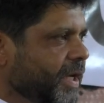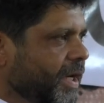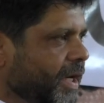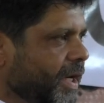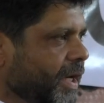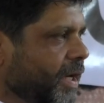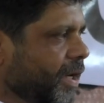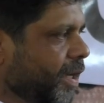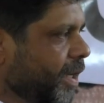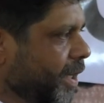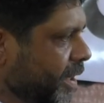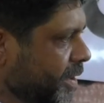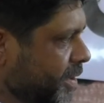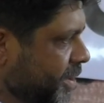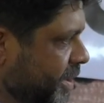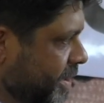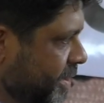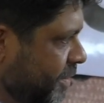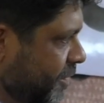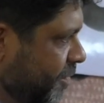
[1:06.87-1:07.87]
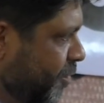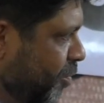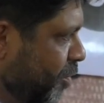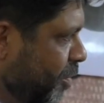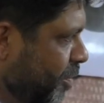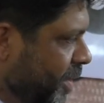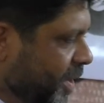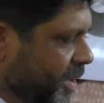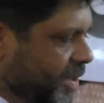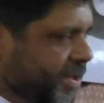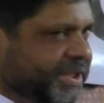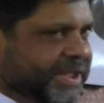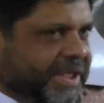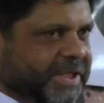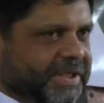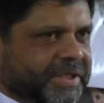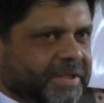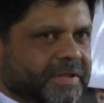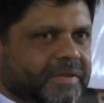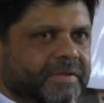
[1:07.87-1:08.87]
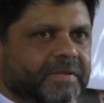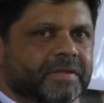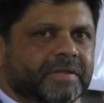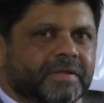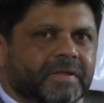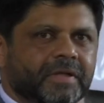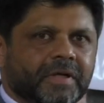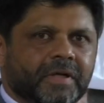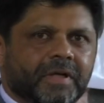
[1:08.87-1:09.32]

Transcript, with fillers: uh, in such a formal setting.